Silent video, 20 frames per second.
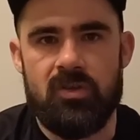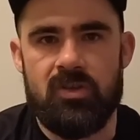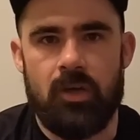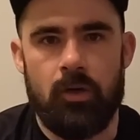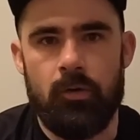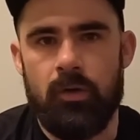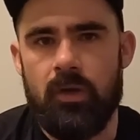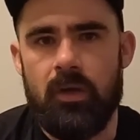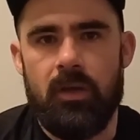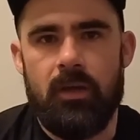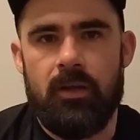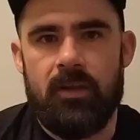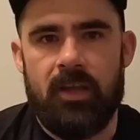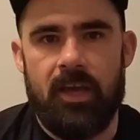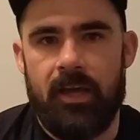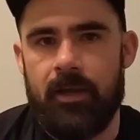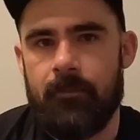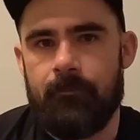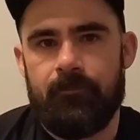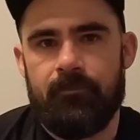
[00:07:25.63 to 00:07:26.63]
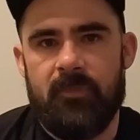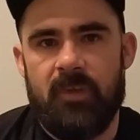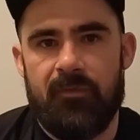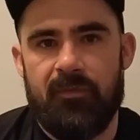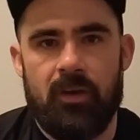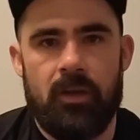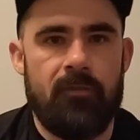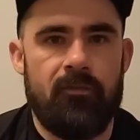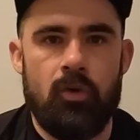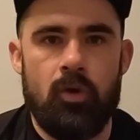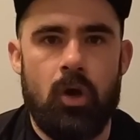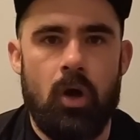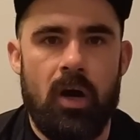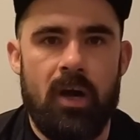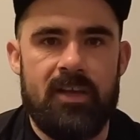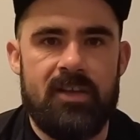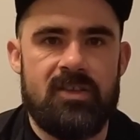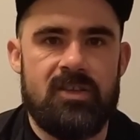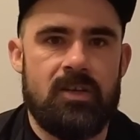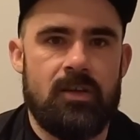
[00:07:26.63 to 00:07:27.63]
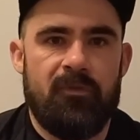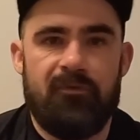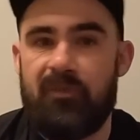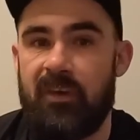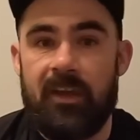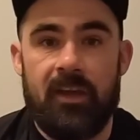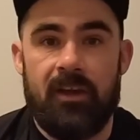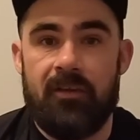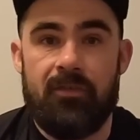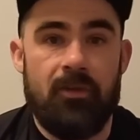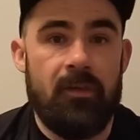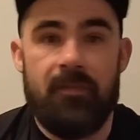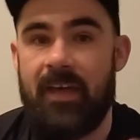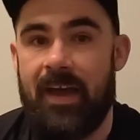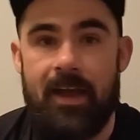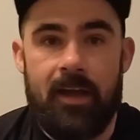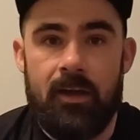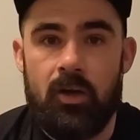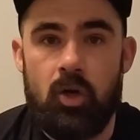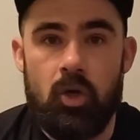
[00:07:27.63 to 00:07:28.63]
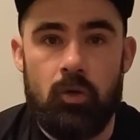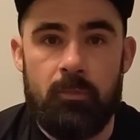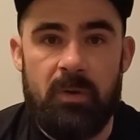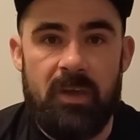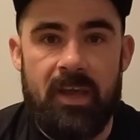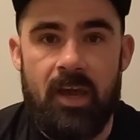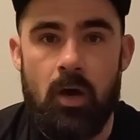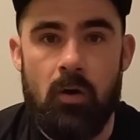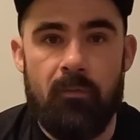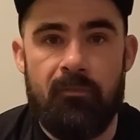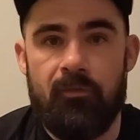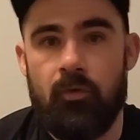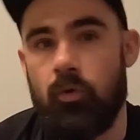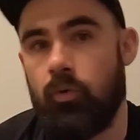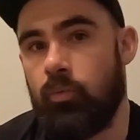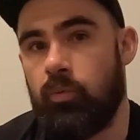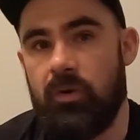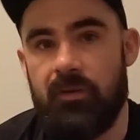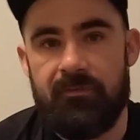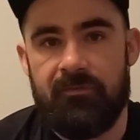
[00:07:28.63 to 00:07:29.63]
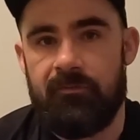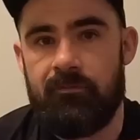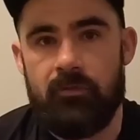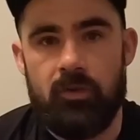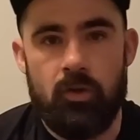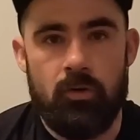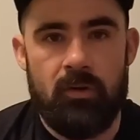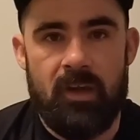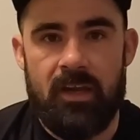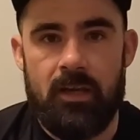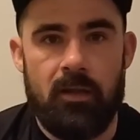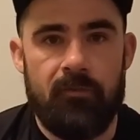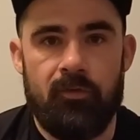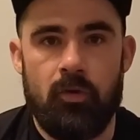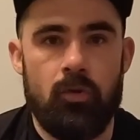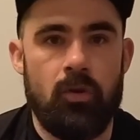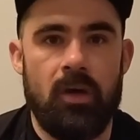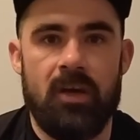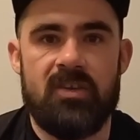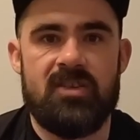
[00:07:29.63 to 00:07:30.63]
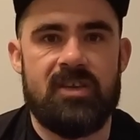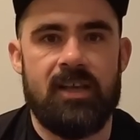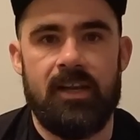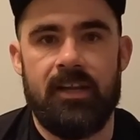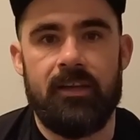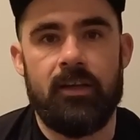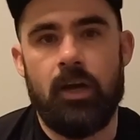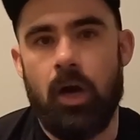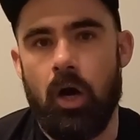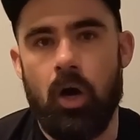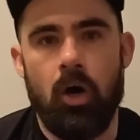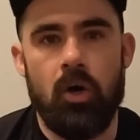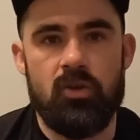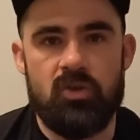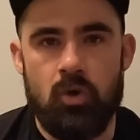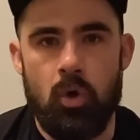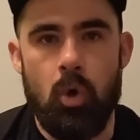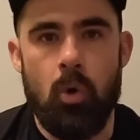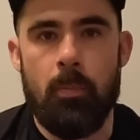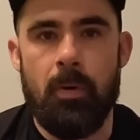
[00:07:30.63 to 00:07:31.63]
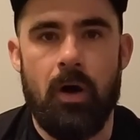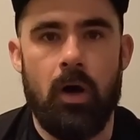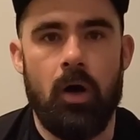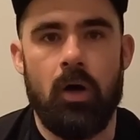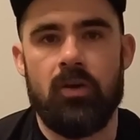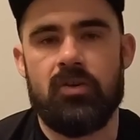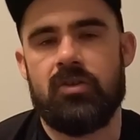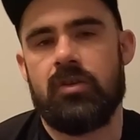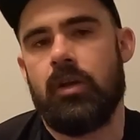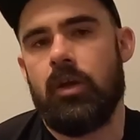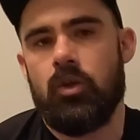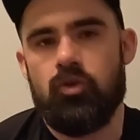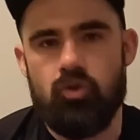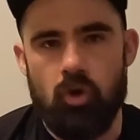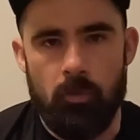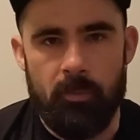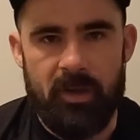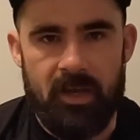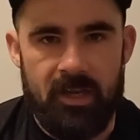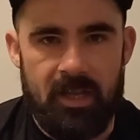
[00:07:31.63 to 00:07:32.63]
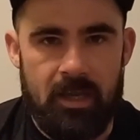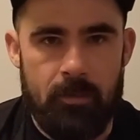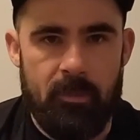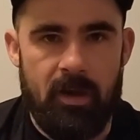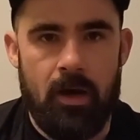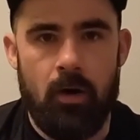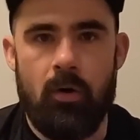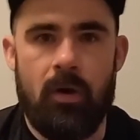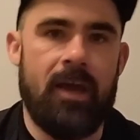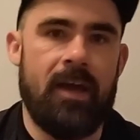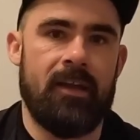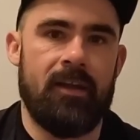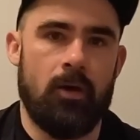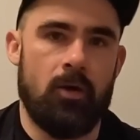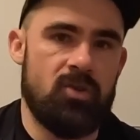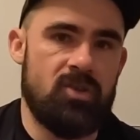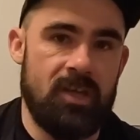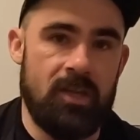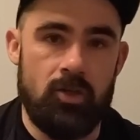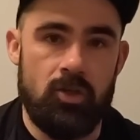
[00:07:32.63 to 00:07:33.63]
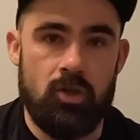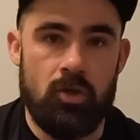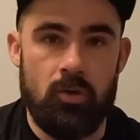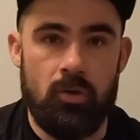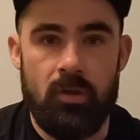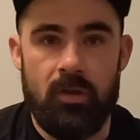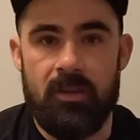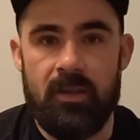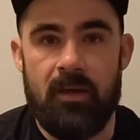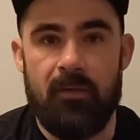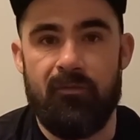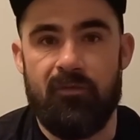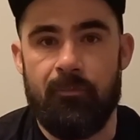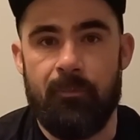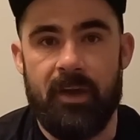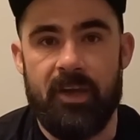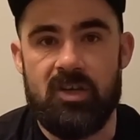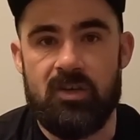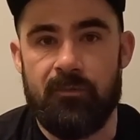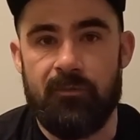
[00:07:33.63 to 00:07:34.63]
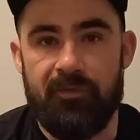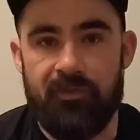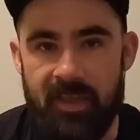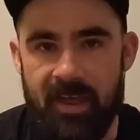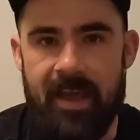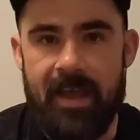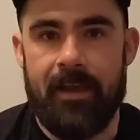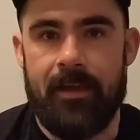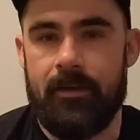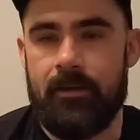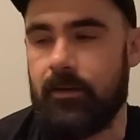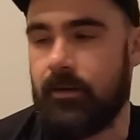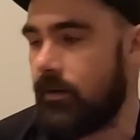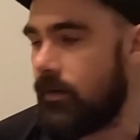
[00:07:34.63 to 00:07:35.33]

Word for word: So yeah, if any of you guys think that that could be helpful with you, any of you that are selling cars or parts, drop me an email and I'll send you the information for that.